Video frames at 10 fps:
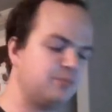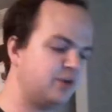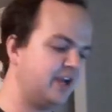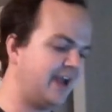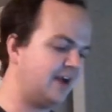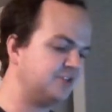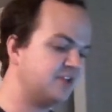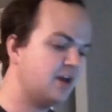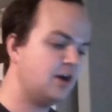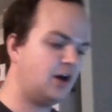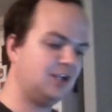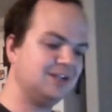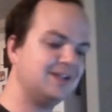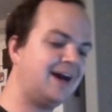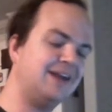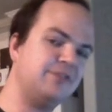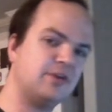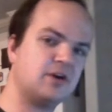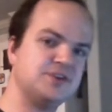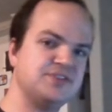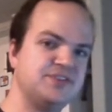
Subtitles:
bring out a lot of the cards